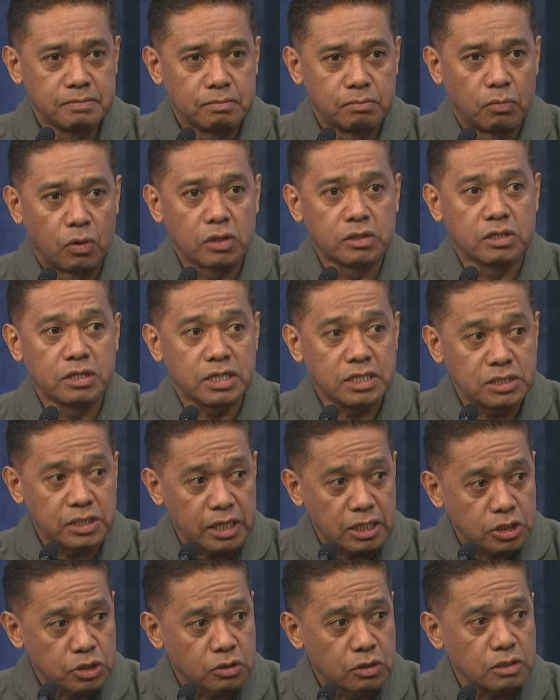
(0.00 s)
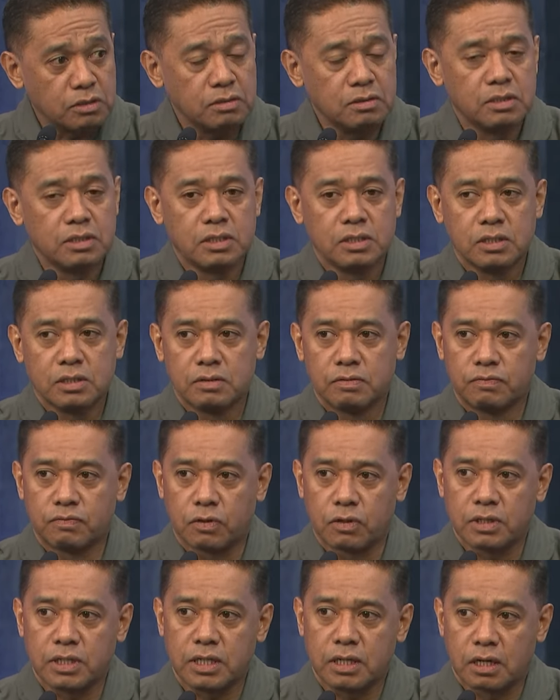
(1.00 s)
modernization
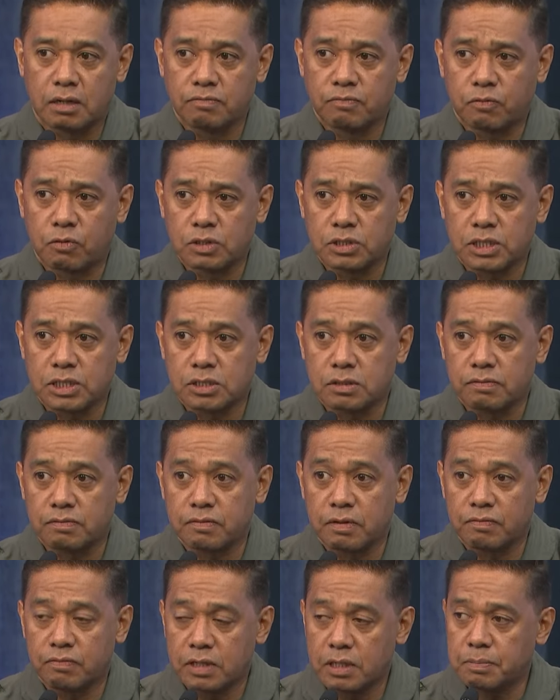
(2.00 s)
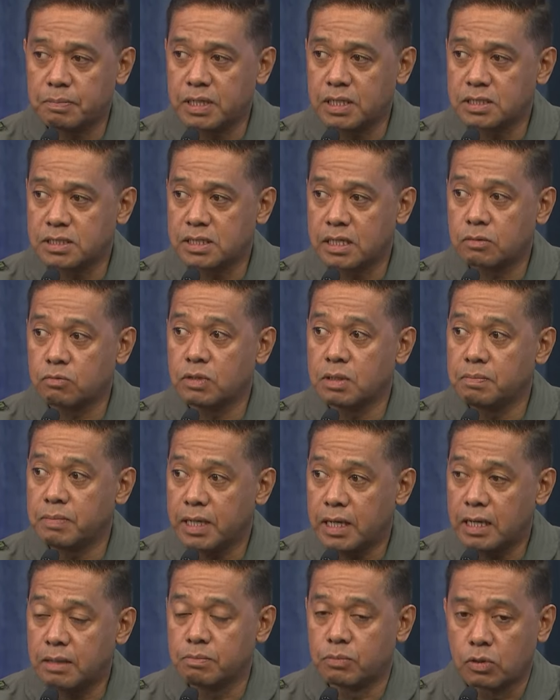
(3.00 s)
for the armed forces of the Philippines that will be
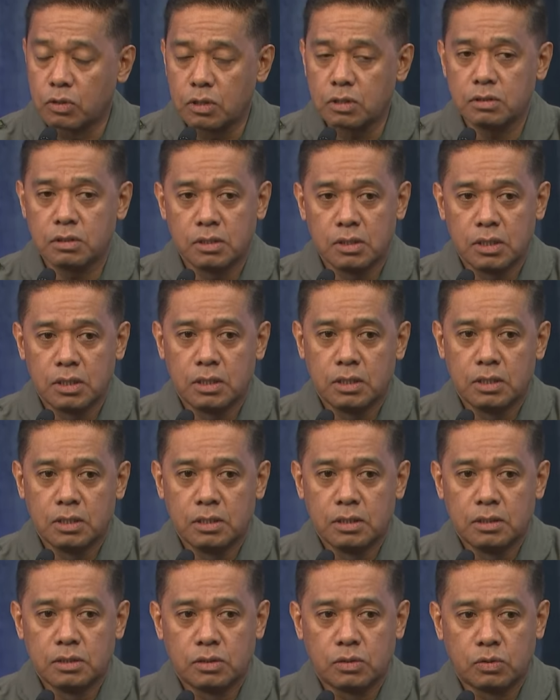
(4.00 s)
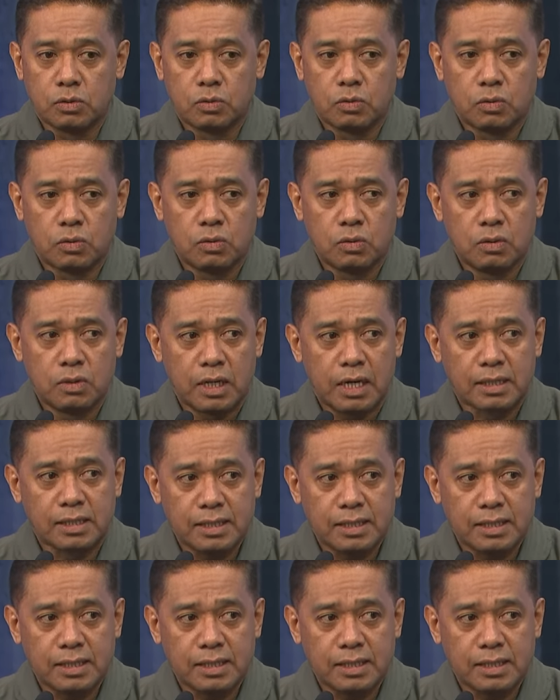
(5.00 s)
able to at